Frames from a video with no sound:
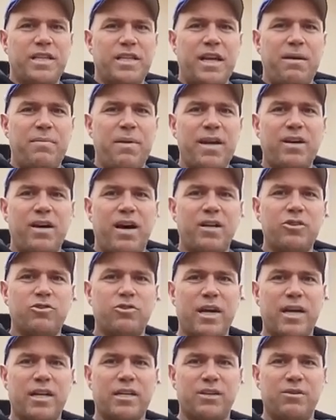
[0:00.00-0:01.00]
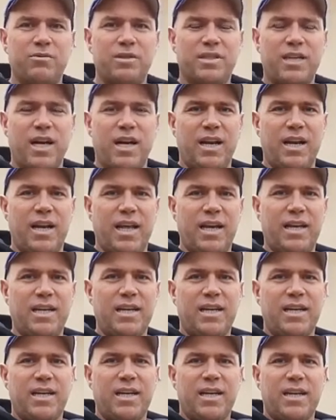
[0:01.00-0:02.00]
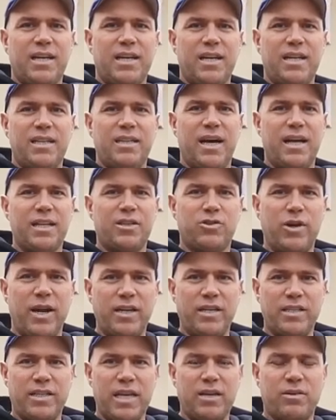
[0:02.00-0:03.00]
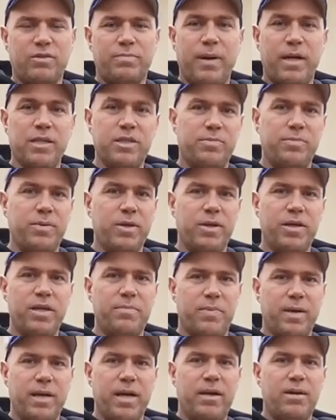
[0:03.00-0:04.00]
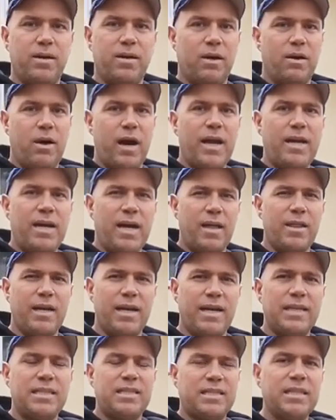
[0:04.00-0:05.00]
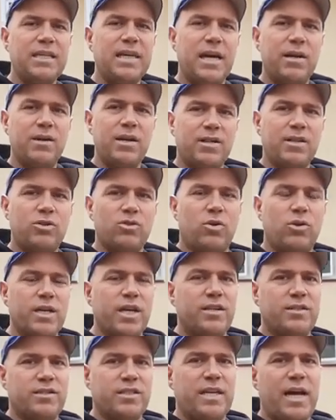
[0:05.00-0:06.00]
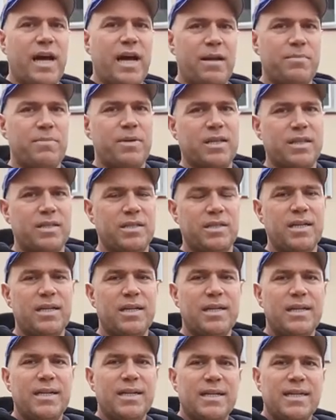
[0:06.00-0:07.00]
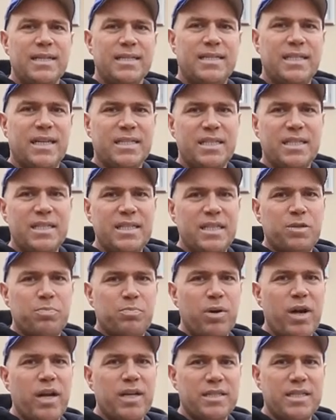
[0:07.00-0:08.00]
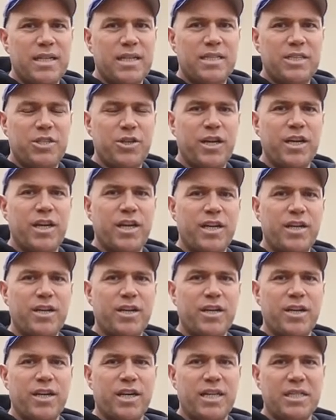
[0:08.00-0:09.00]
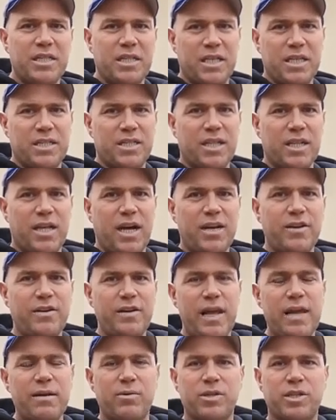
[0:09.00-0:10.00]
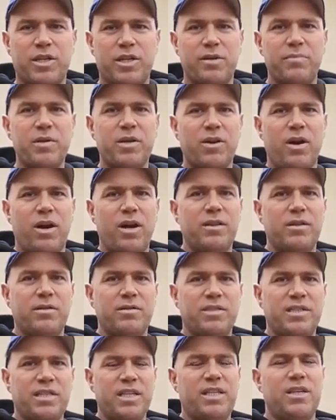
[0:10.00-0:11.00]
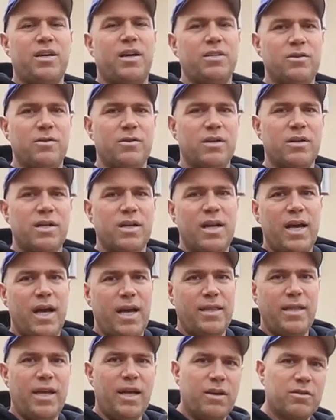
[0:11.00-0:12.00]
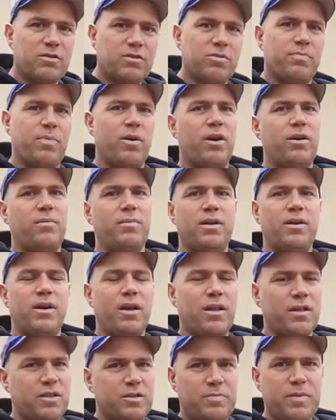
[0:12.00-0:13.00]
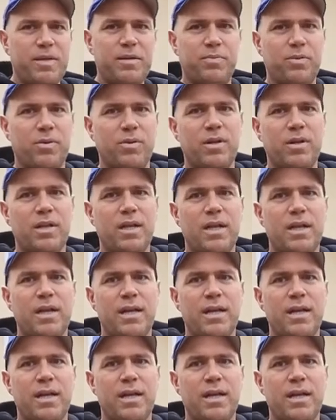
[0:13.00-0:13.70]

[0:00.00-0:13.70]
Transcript: I thought my contractor was kind of like not trying to take responsibility, but no, now that I see, I totally understand, because just in this process, you're gonna get this. A lot of your neighbors are gonna be calling the city on you and the health department, all these people.